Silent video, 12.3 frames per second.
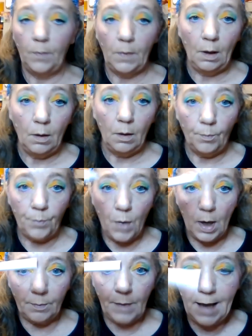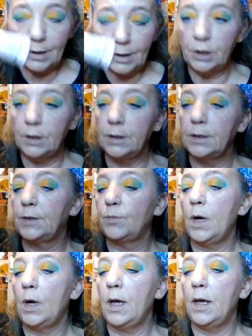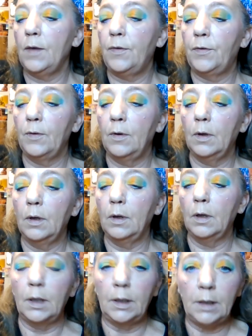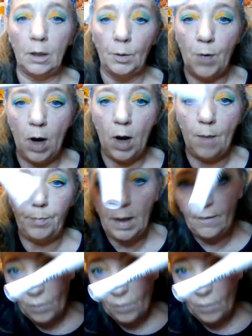lashes with ColourPop Level Up.